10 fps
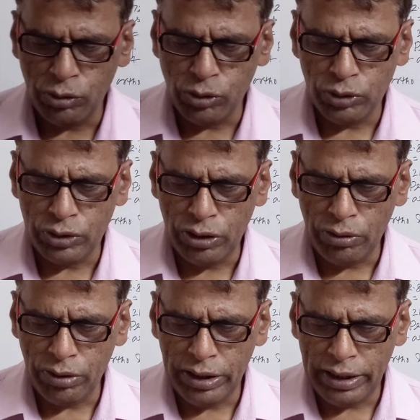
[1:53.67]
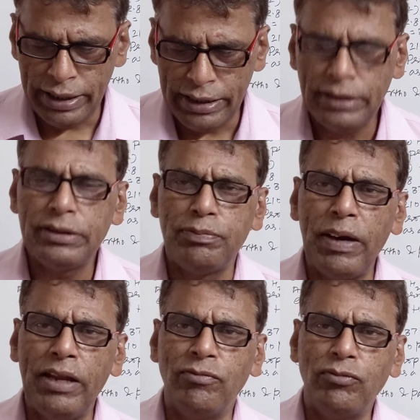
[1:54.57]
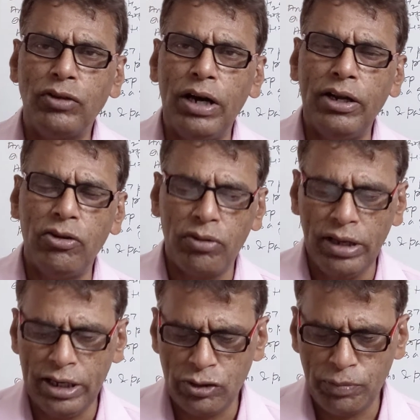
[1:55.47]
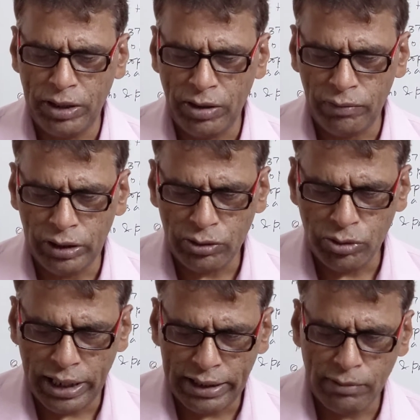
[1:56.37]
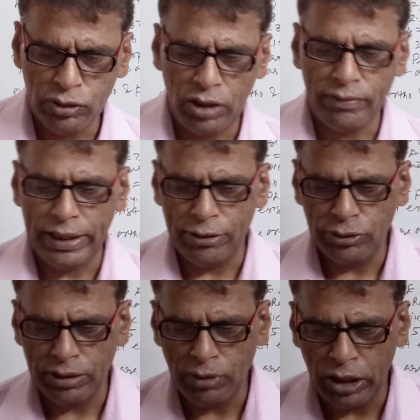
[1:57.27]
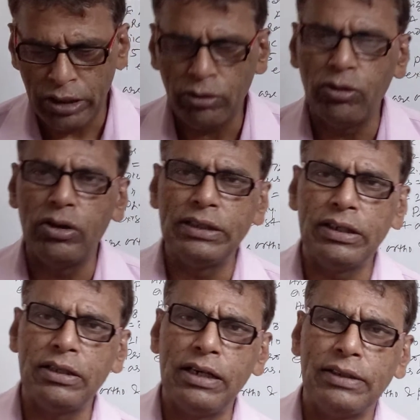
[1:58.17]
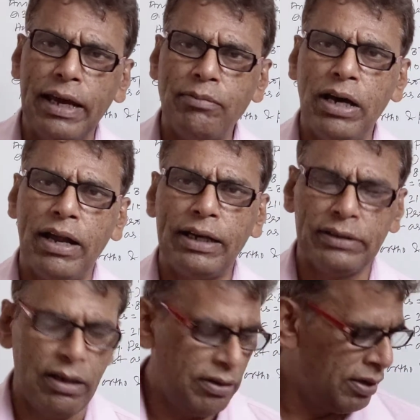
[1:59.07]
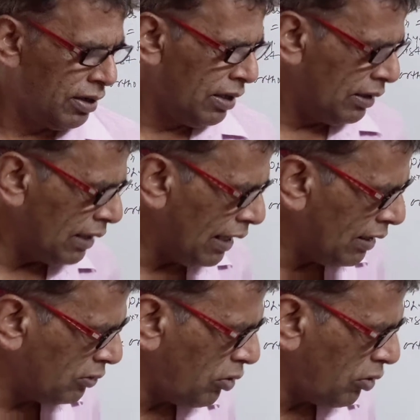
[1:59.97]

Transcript: whose nuclei spin, the nuclear spin of the two atoms of hydrogen molecule is in the same direction. That is